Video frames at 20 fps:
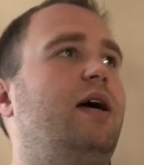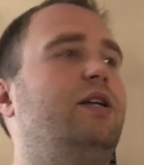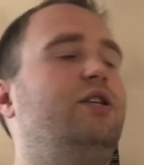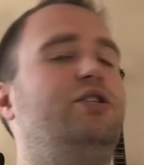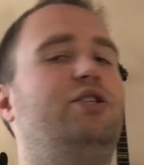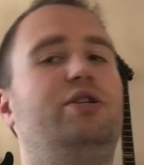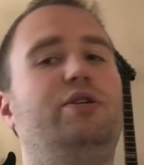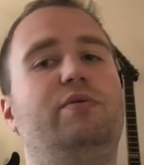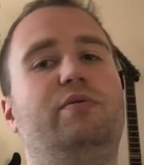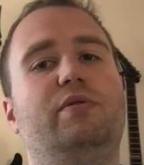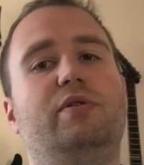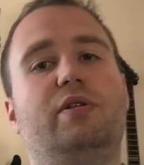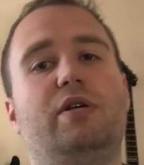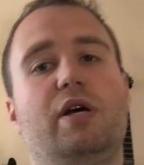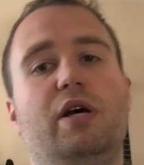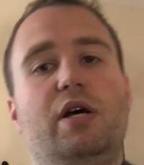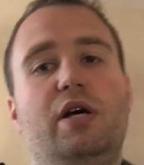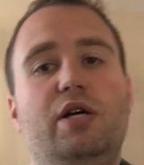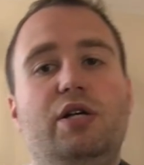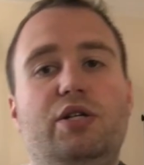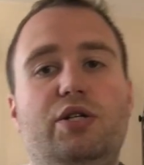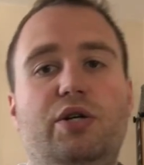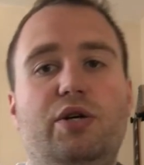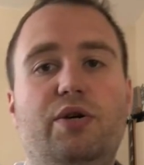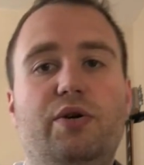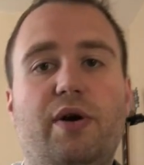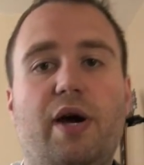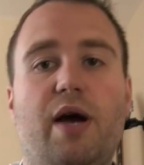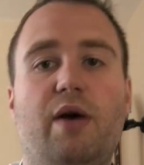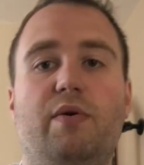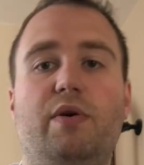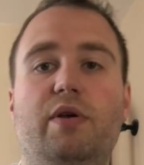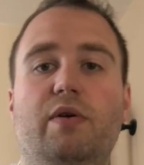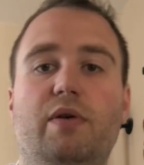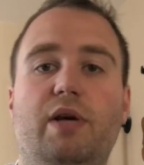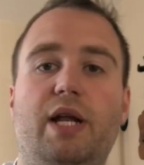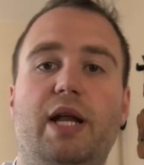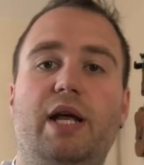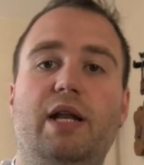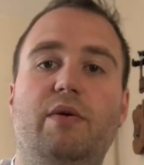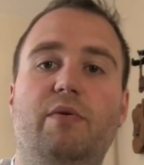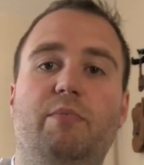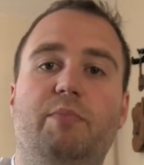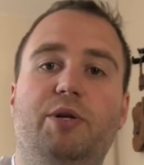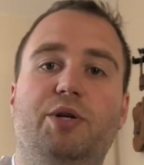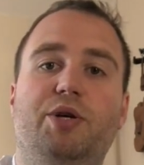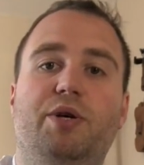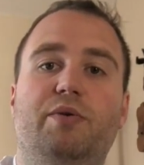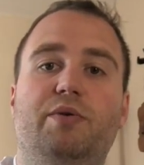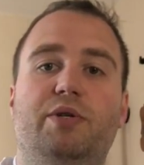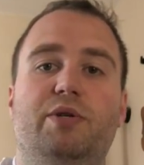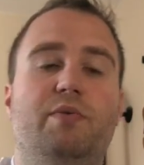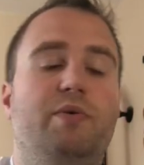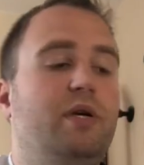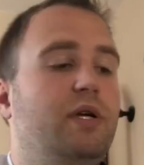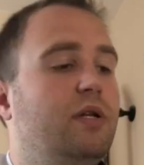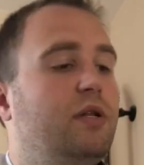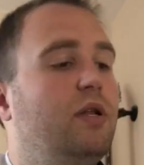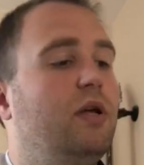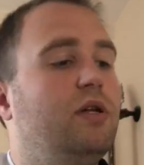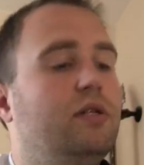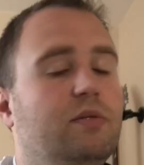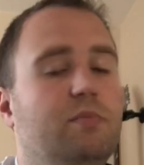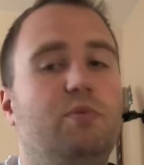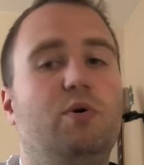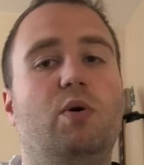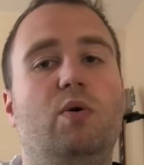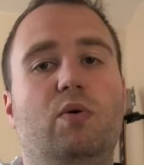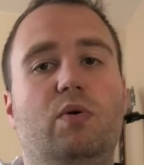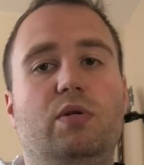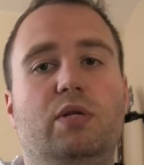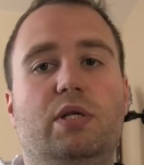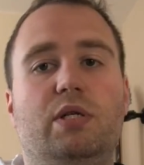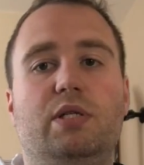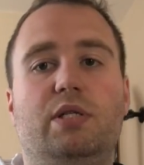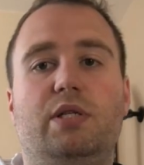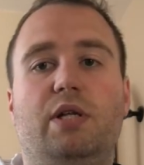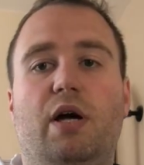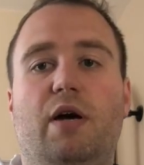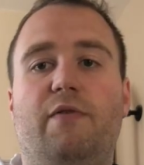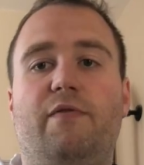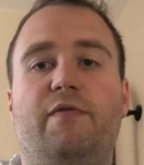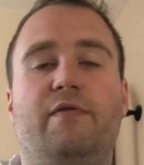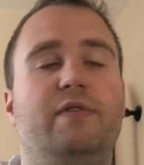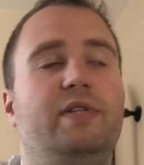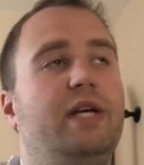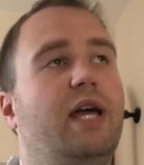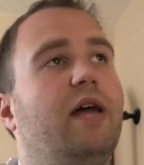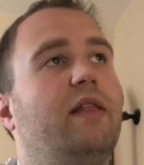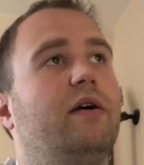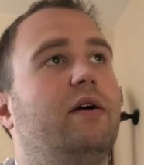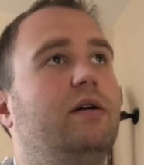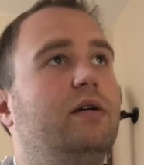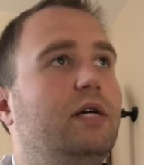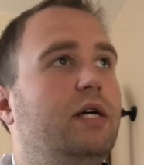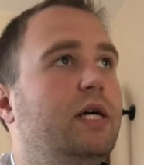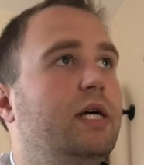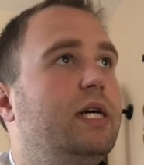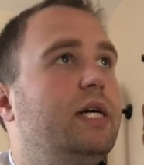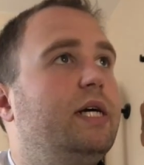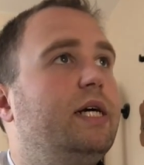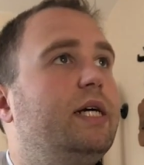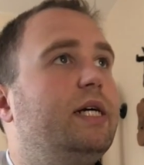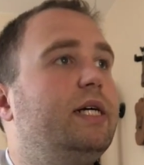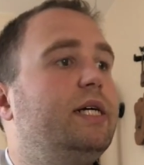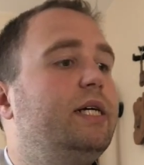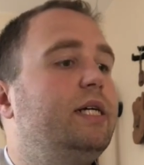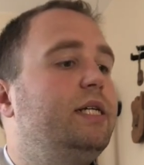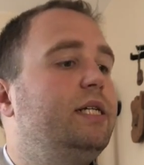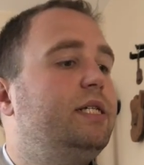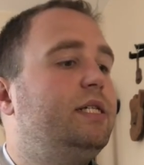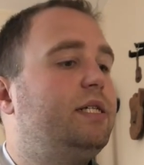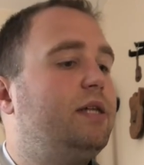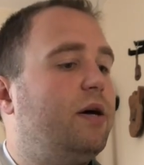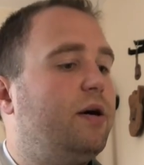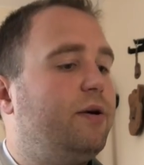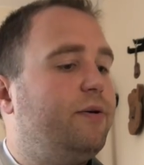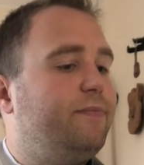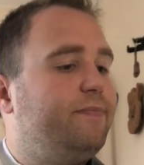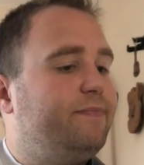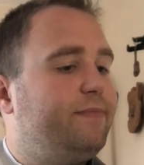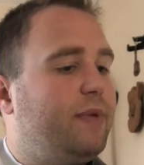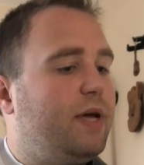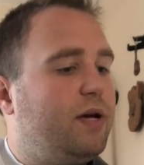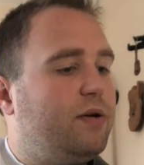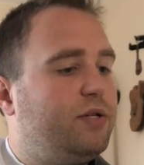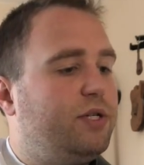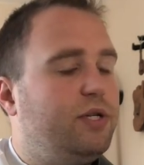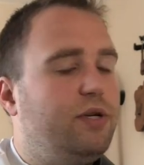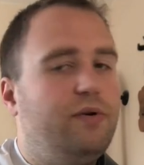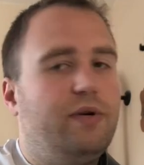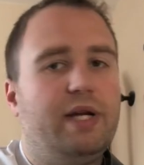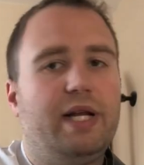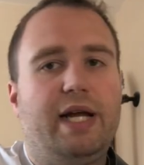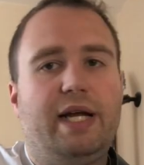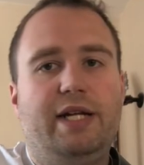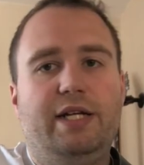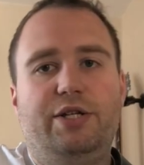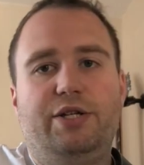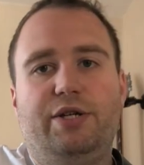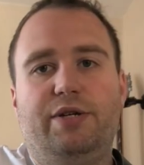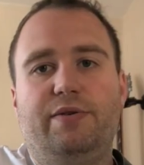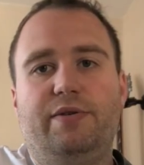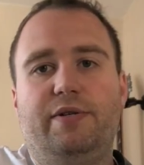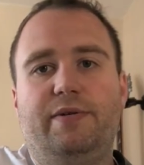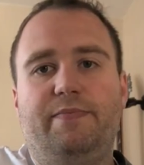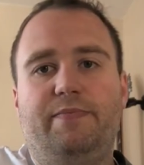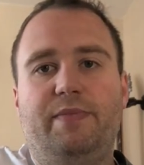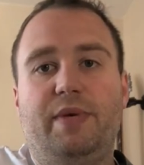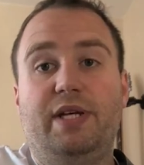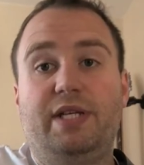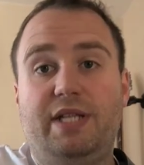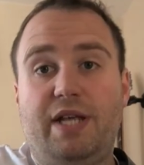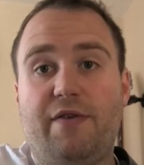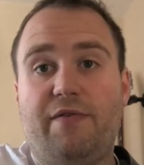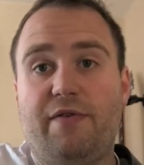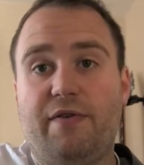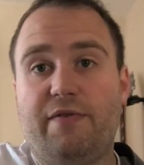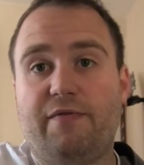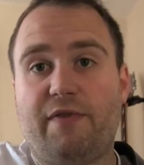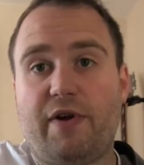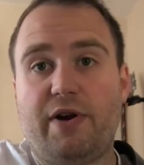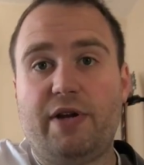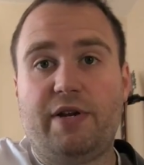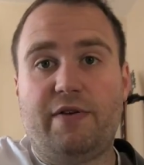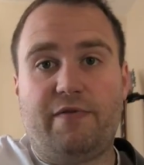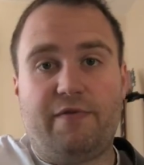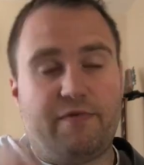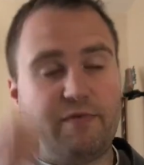tuned to how a ukulele would be tuned, so we can learn some chords and stuff together. So, how's a ukulele tuned? It's different, very different